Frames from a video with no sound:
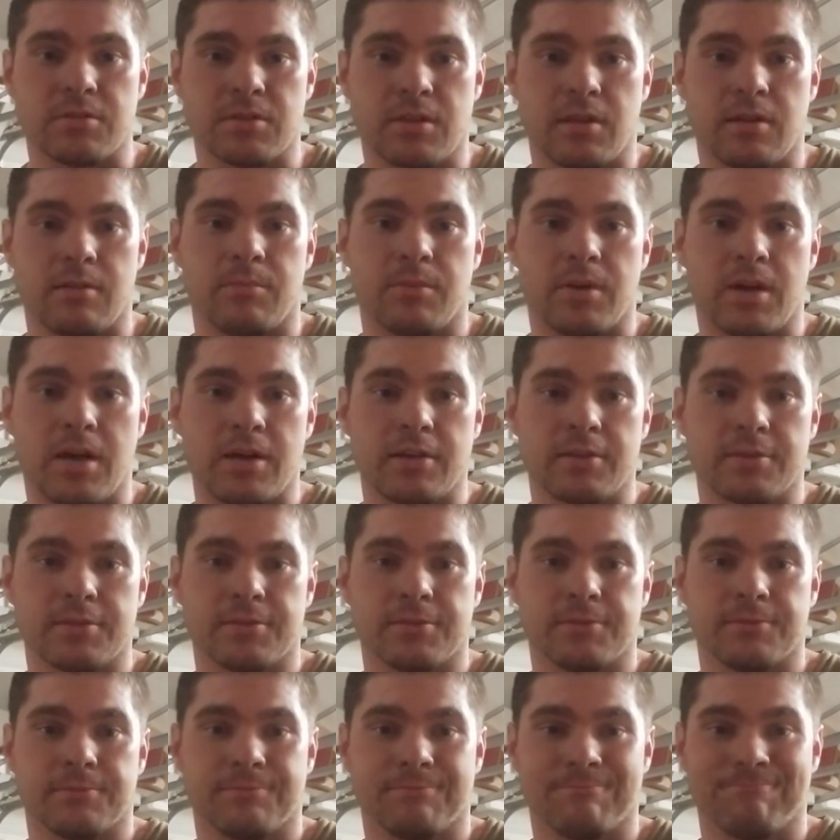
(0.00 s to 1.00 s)
on a box,
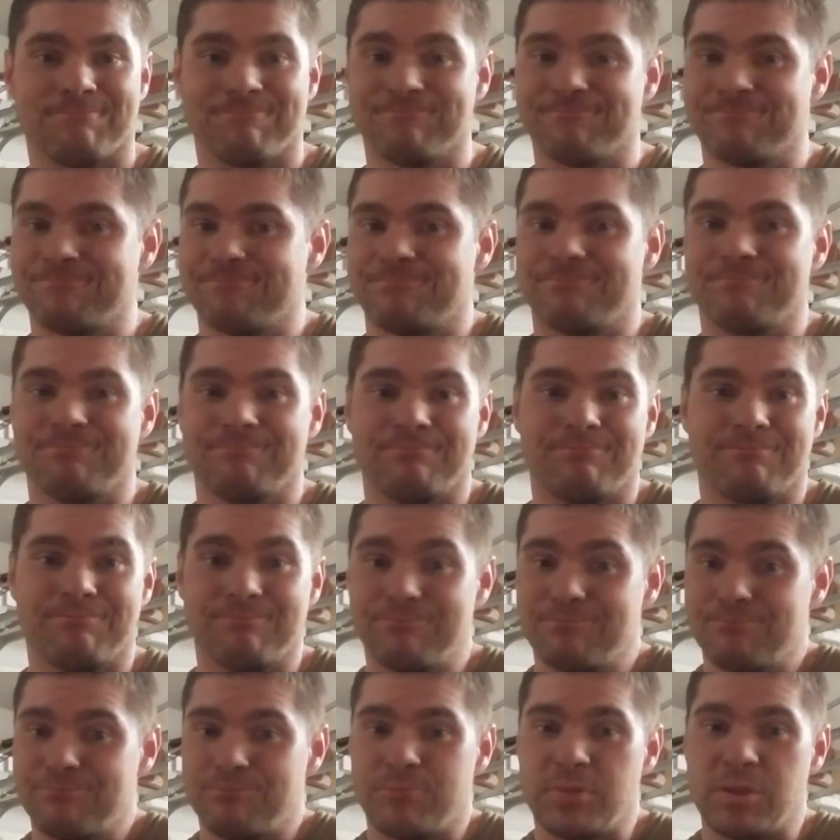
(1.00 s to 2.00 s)

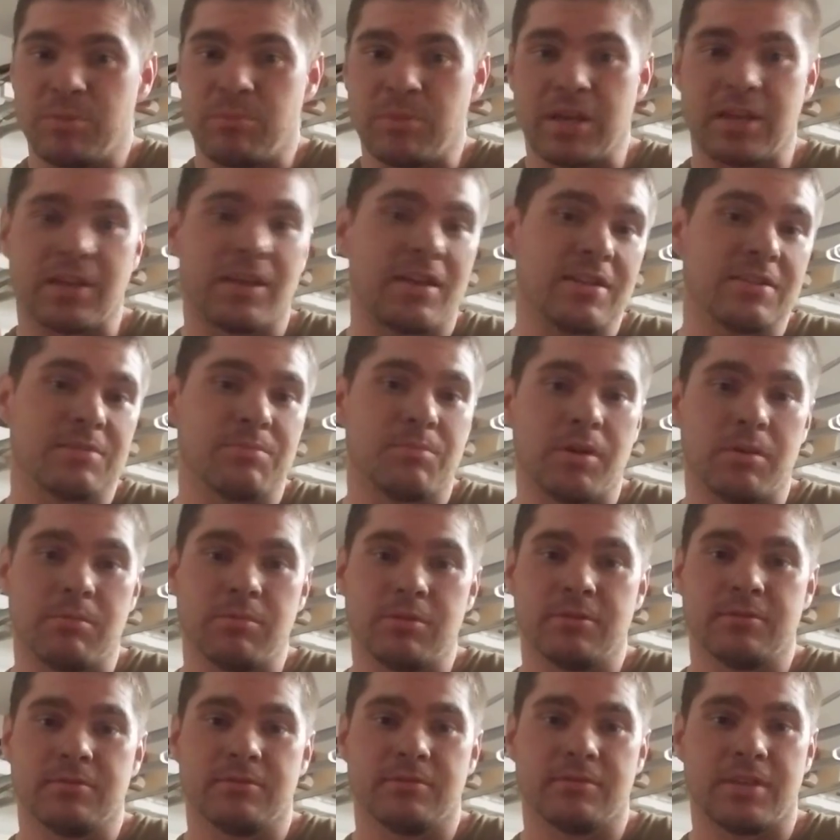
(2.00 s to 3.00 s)
be my guest,
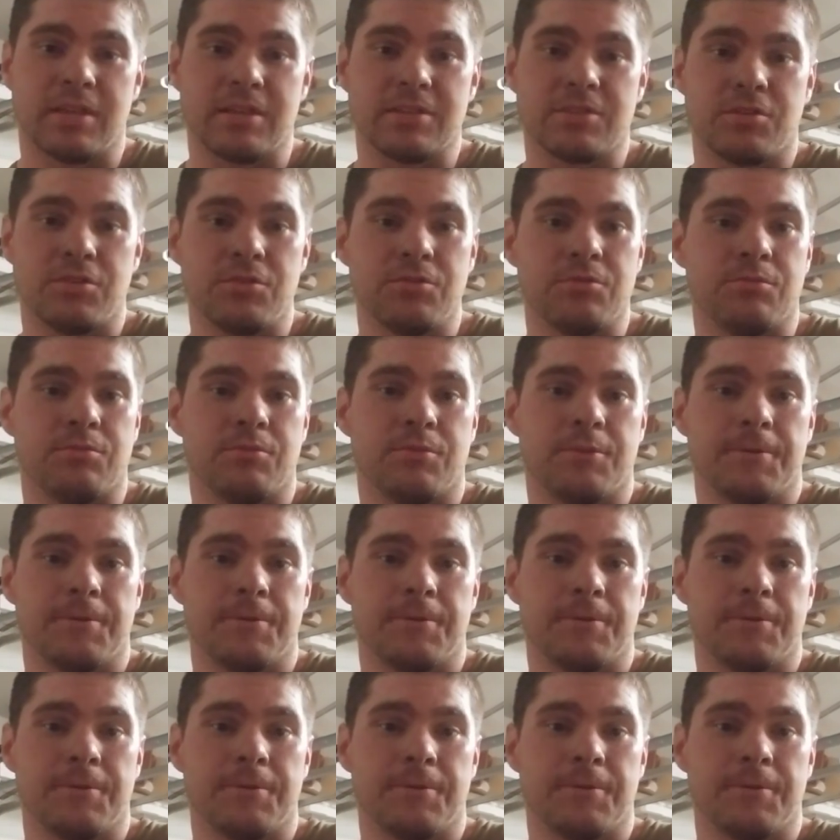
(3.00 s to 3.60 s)
Bubba. That's you.